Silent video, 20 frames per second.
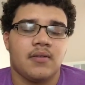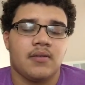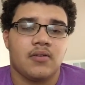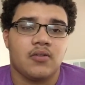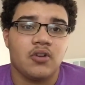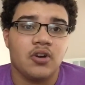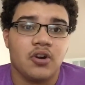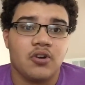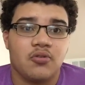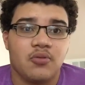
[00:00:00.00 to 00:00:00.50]

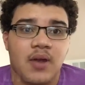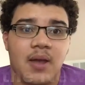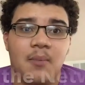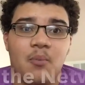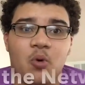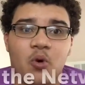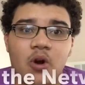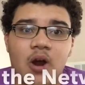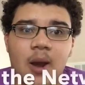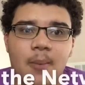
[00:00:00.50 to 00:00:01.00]
it's going to create
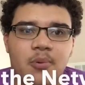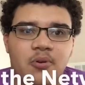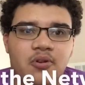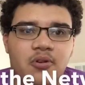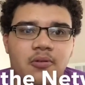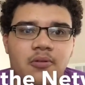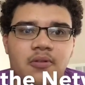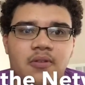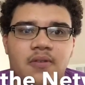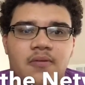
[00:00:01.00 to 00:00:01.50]
more
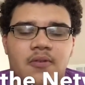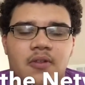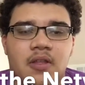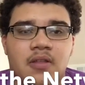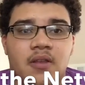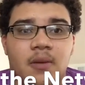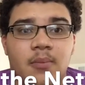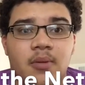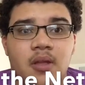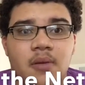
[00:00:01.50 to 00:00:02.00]
opportunities for the
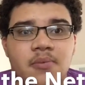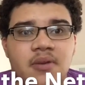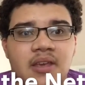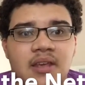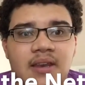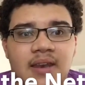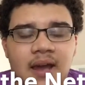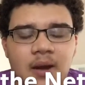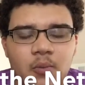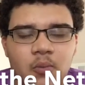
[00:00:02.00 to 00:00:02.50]

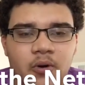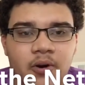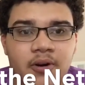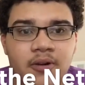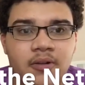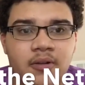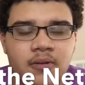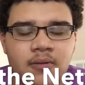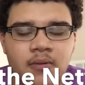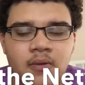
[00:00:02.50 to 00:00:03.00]
WWE Network.
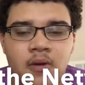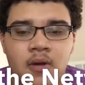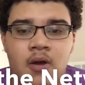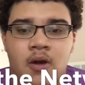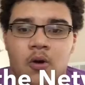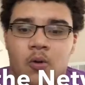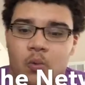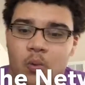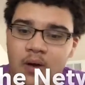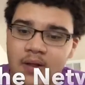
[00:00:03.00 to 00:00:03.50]

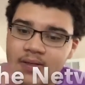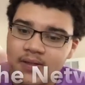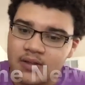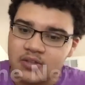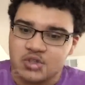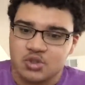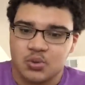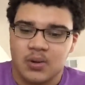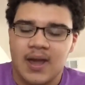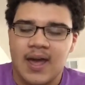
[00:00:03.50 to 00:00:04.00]
With the
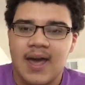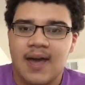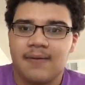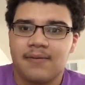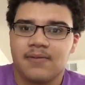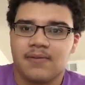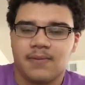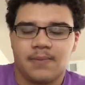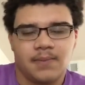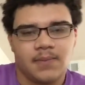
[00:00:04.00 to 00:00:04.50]

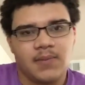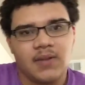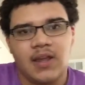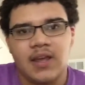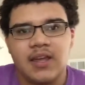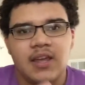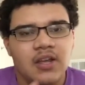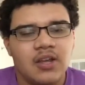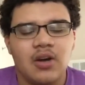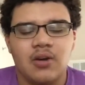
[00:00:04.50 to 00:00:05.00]
draft,
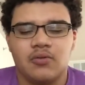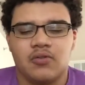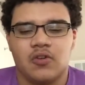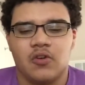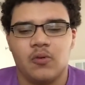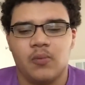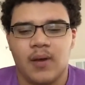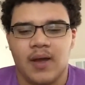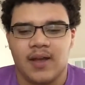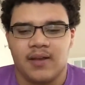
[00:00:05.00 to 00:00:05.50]
it could go
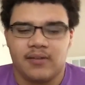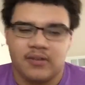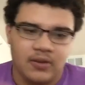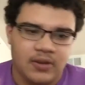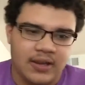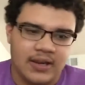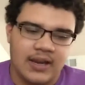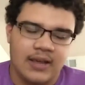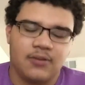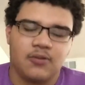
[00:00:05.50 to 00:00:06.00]
two ways. You
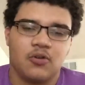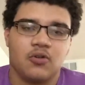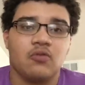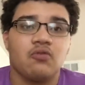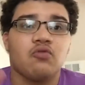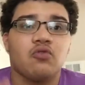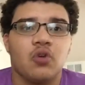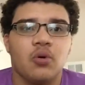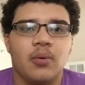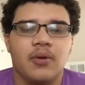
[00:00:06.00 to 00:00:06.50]
could either
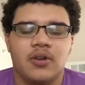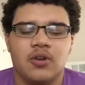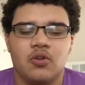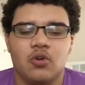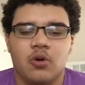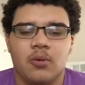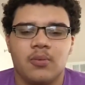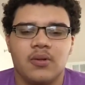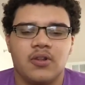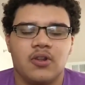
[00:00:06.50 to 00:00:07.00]
do what you
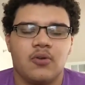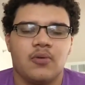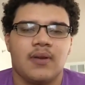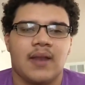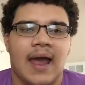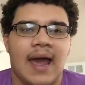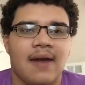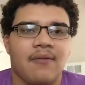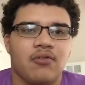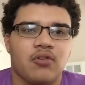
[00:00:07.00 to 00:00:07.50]
normally do
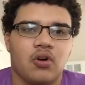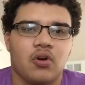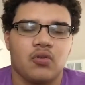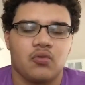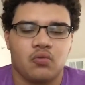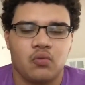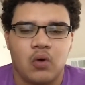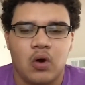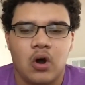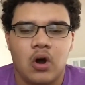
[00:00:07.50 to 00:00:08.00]
and have it
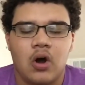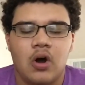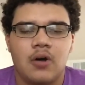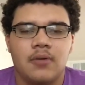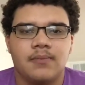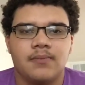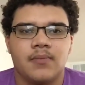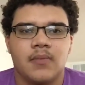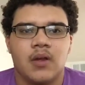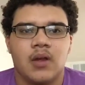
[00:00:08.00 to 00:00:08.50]
on Raw,